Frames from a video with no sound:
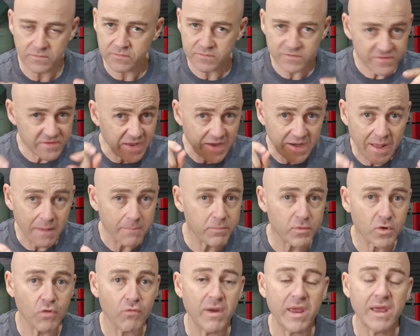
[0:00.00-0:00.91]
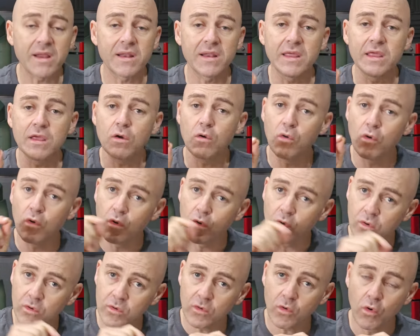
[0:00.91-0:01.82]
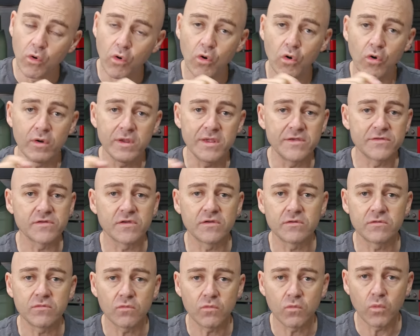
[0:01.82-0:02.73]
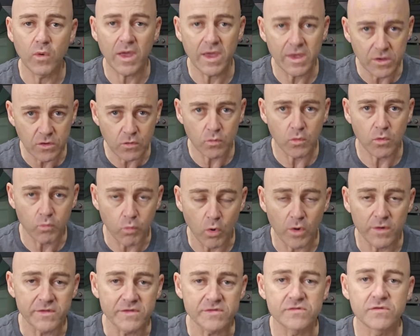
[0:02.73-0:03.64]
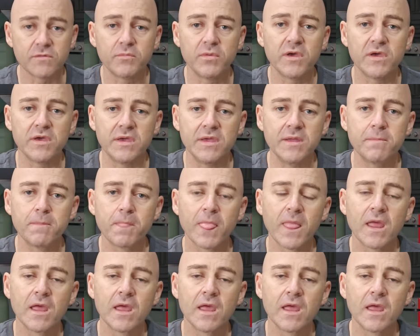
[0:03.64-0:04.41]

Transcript: set up correctly or isn't where you would want it to be,